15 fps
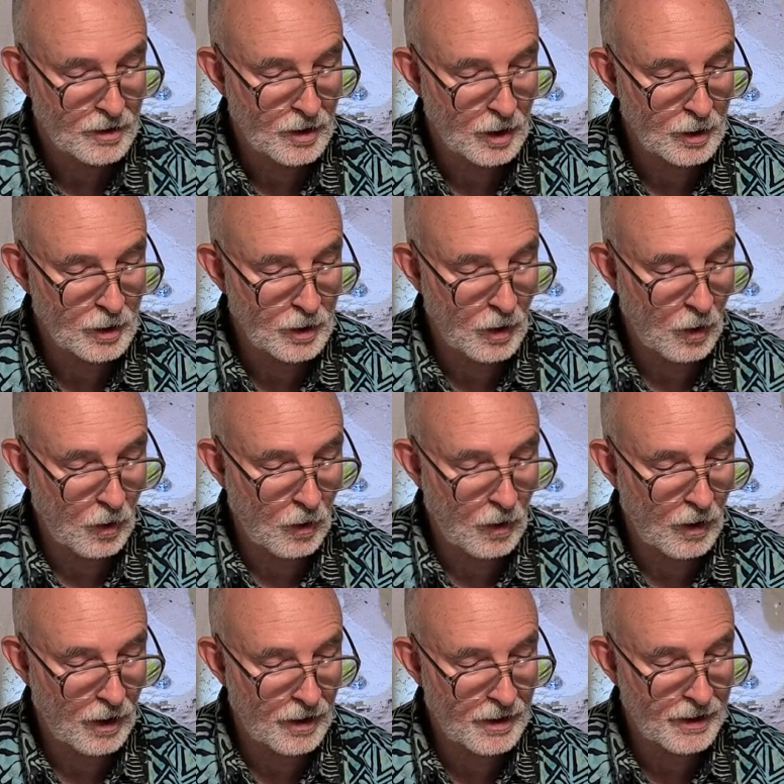The
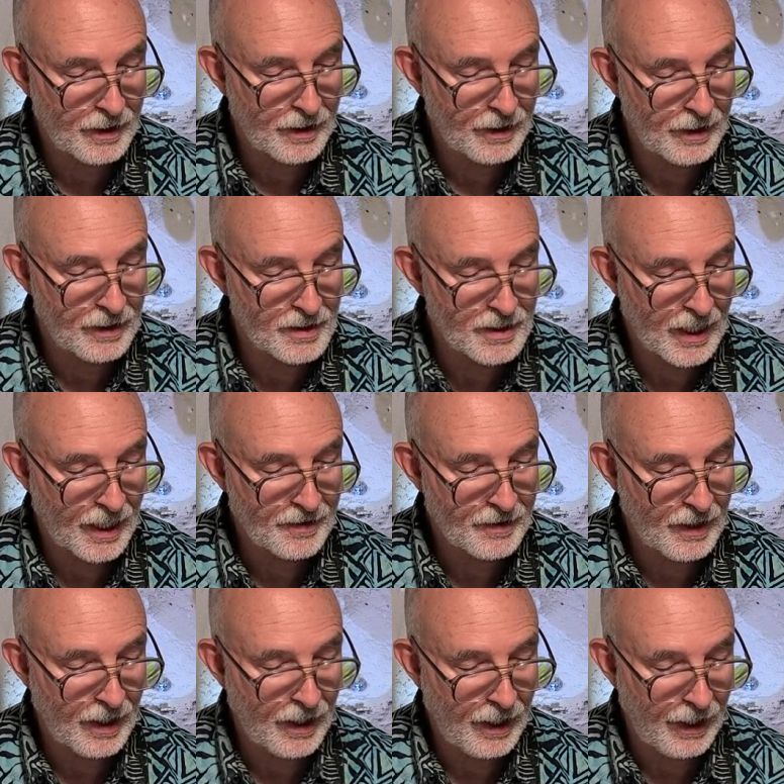Lord is
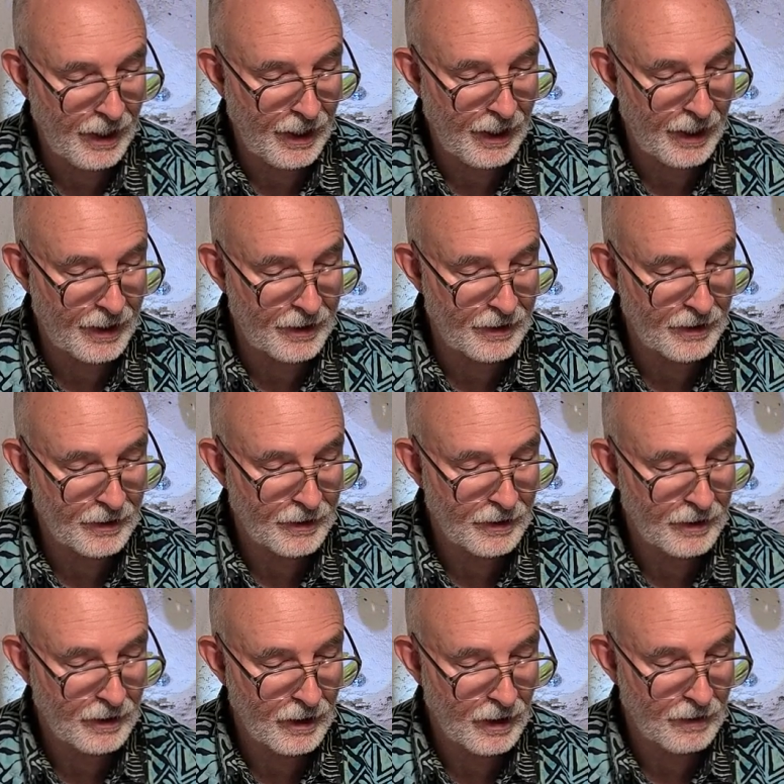at the head
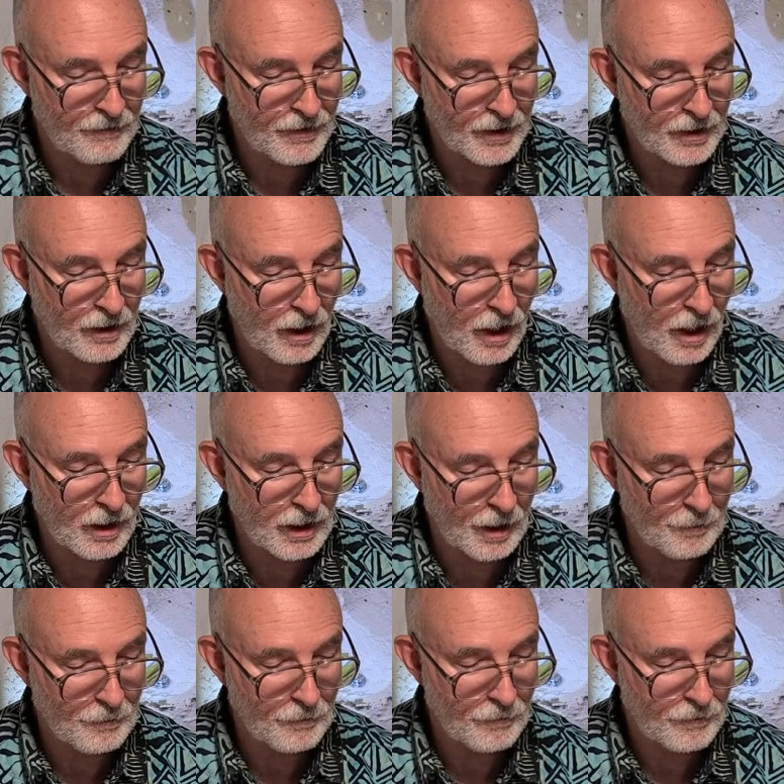of the
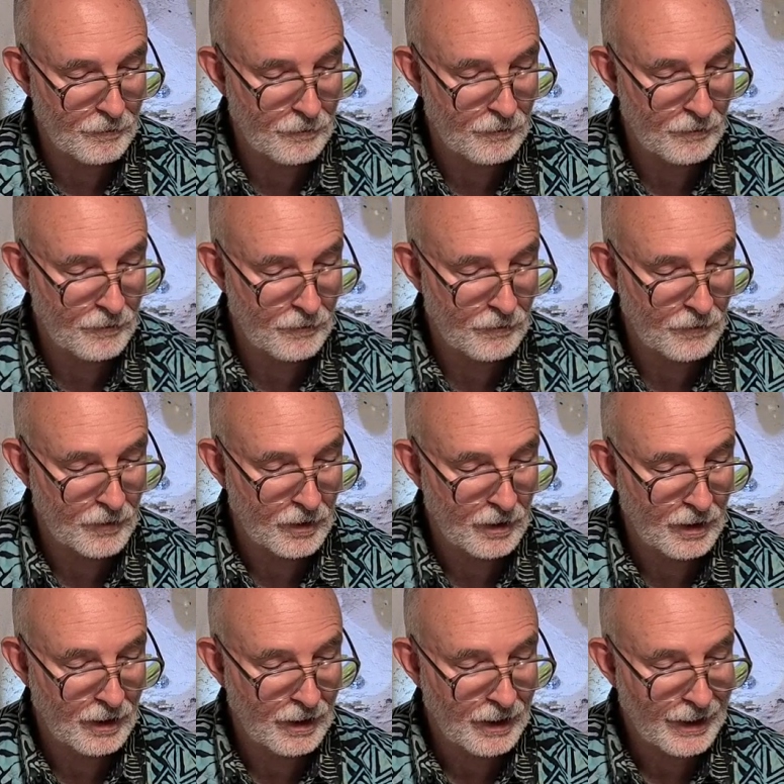column.
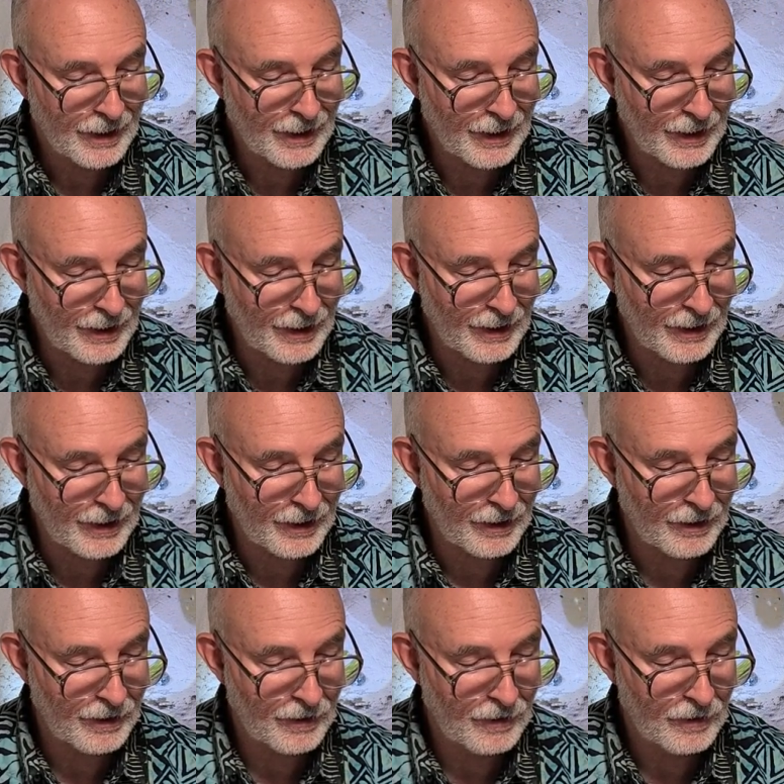
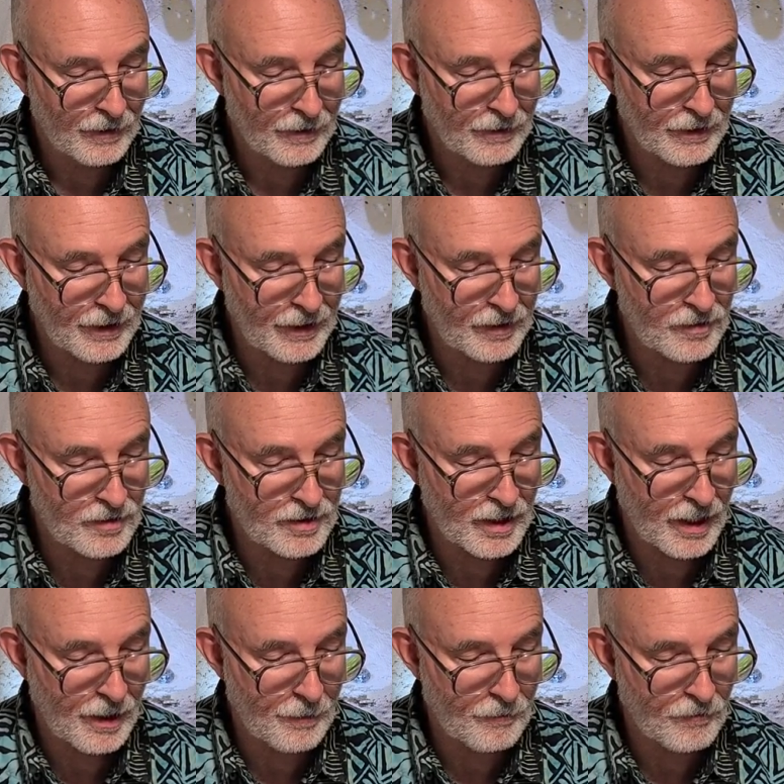He leads
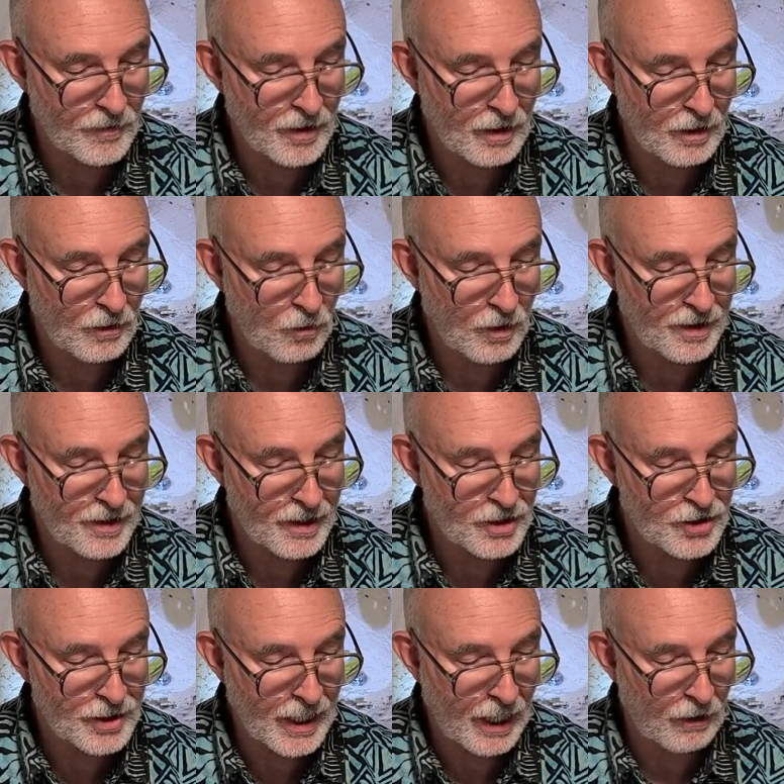them with a
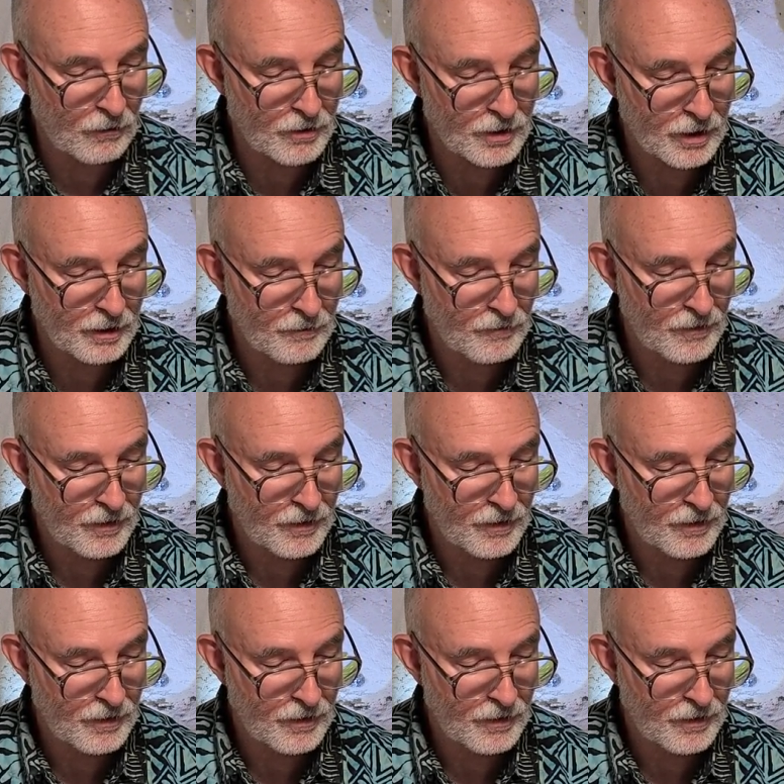shout.